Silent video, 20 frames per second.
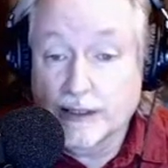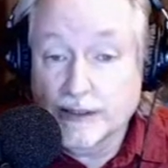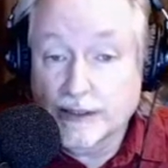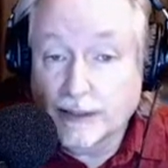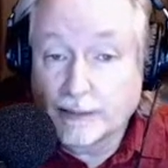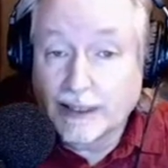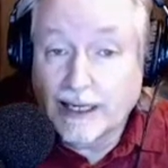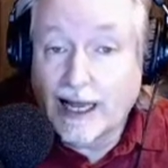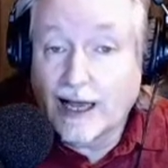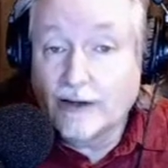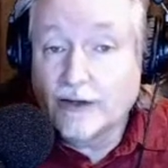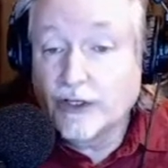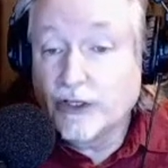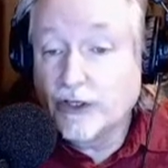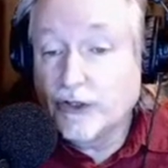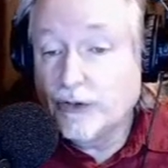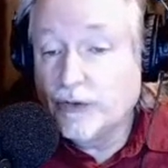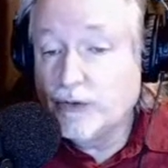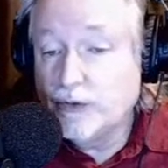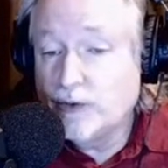I mean, how do
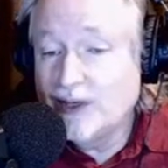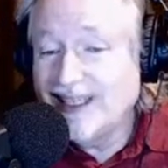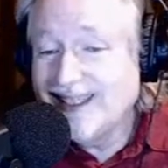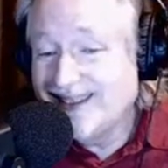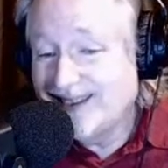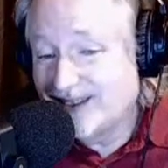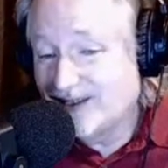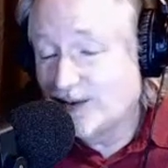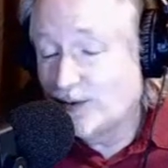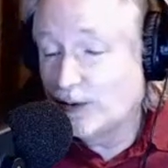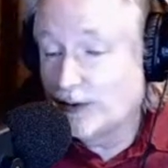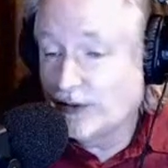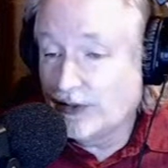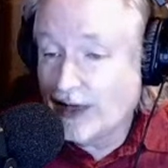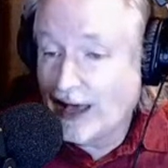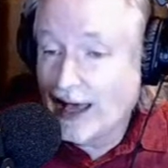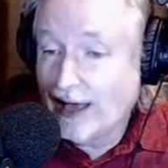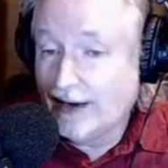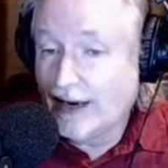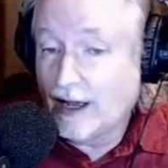you reason with
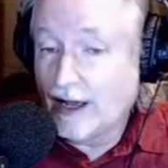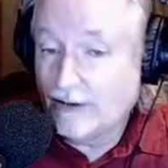that? How do